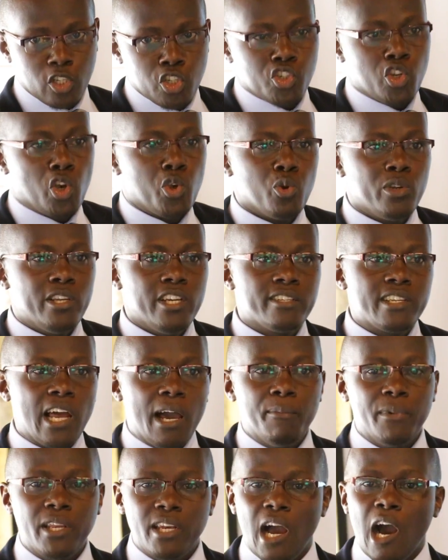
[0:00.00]
So you
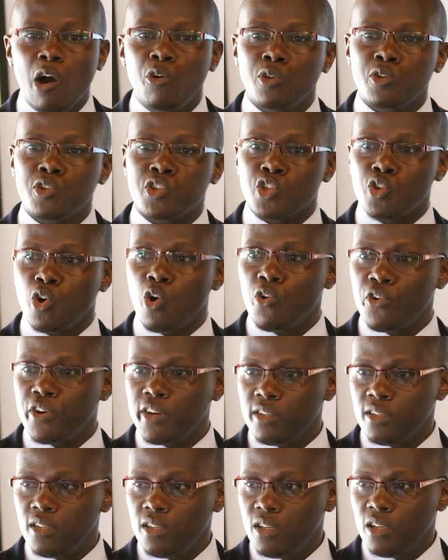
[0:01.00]
determine how your story
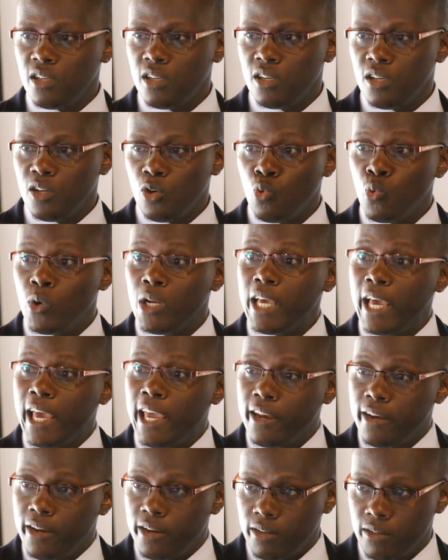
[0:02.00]
will
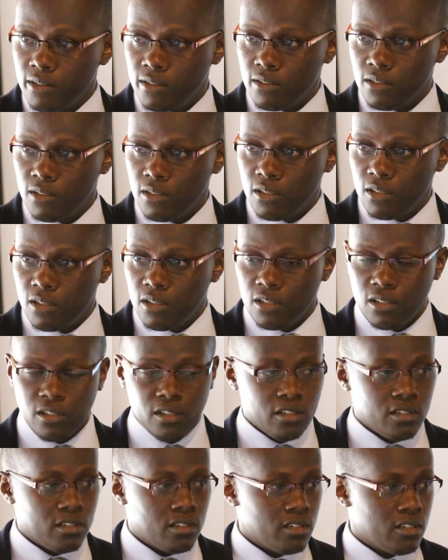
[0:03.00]
end.
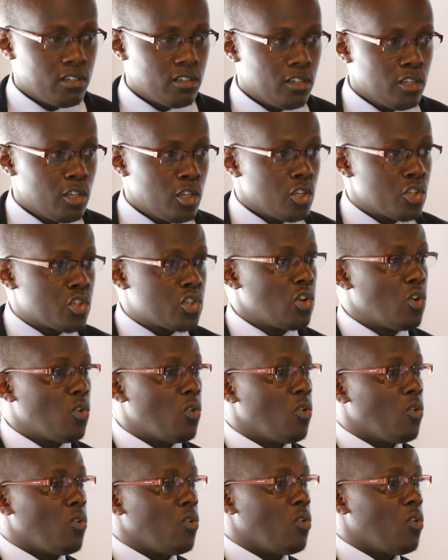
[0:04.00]
So,
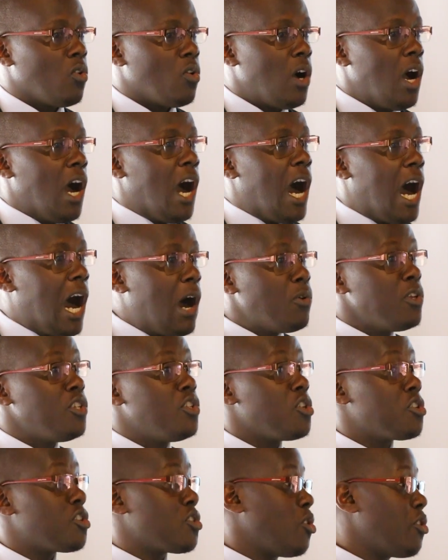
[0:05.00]
how is
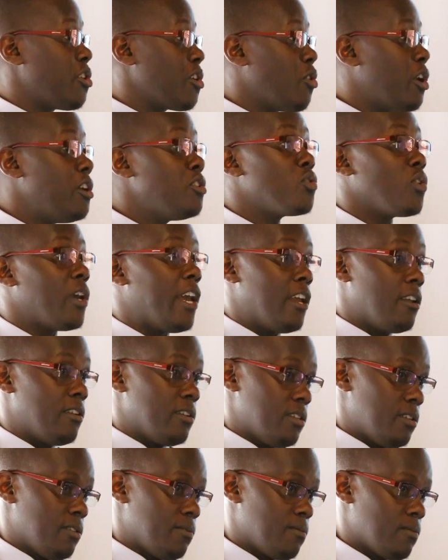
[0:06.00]
your story going to
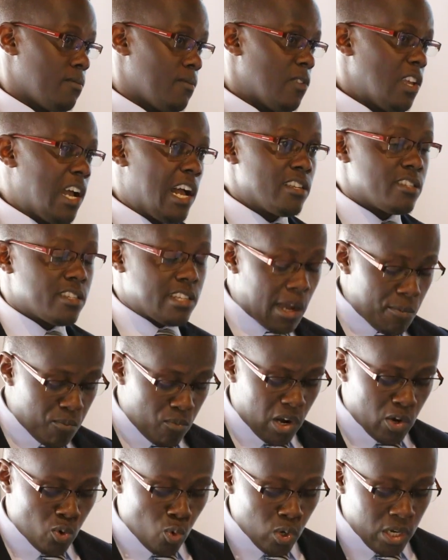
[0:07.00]
end? As
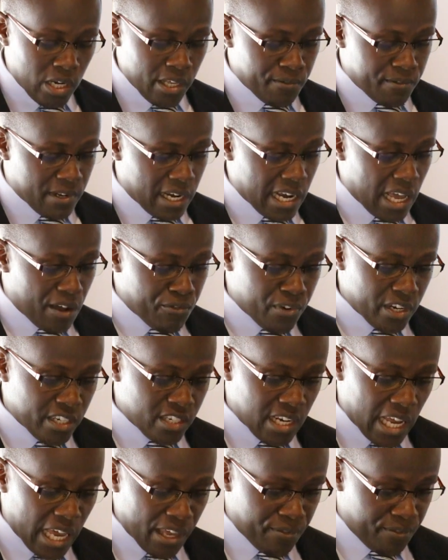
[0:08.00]
someone who lived an average
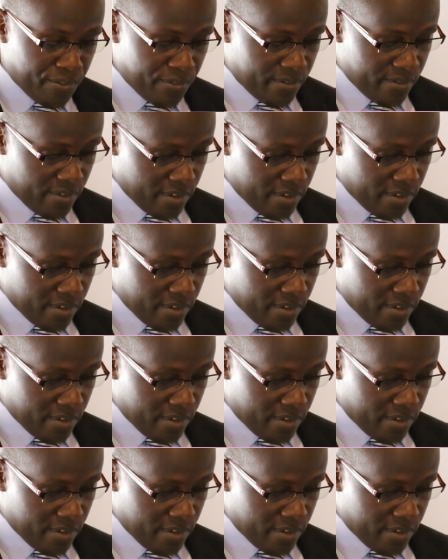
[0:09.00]
life,